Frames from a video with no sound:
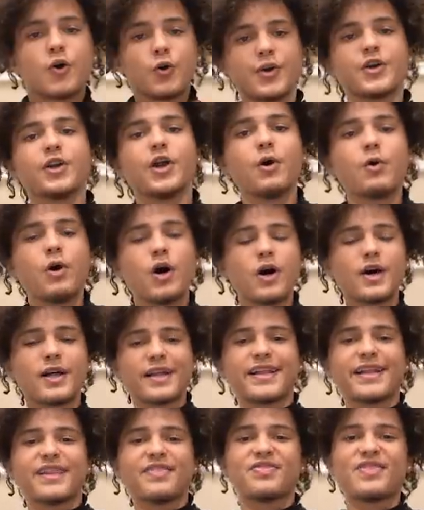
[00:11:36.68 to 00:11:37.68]
Cool, you know
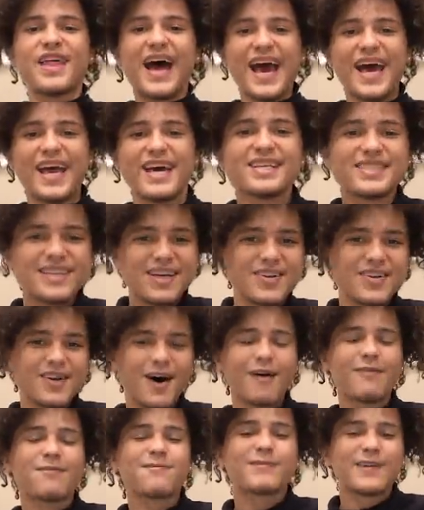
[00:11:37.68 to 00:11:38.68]
what? That is
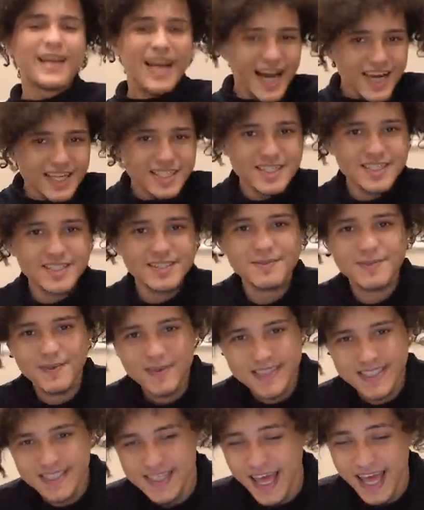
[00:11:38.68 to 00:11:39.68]
enough reactions for
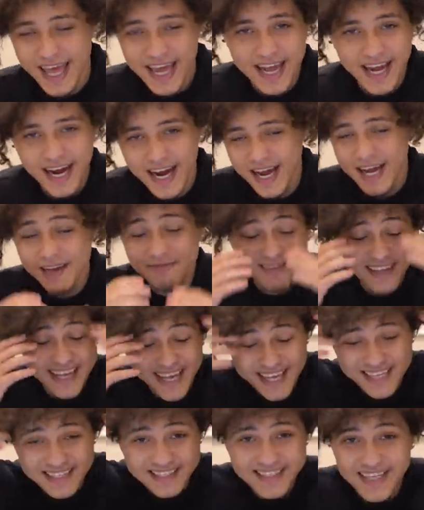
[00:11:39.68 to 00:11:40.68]
today. I am
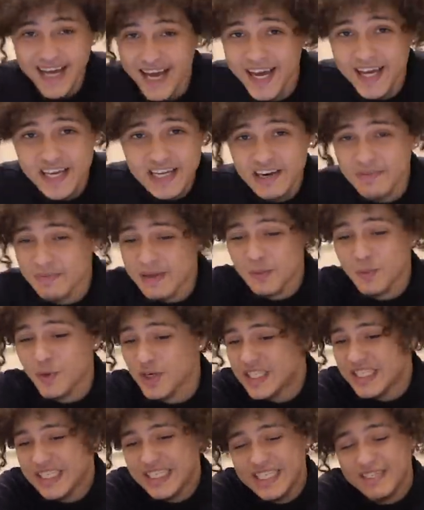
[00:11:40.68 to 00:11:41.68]
getting tired. I've been
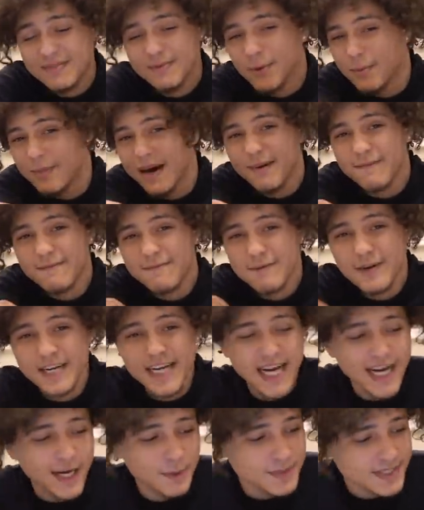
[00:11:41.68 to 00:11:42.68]
watching these for about
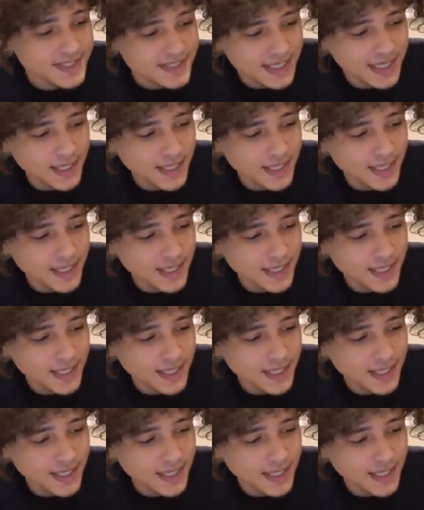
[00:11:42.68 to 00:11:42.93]
3 hours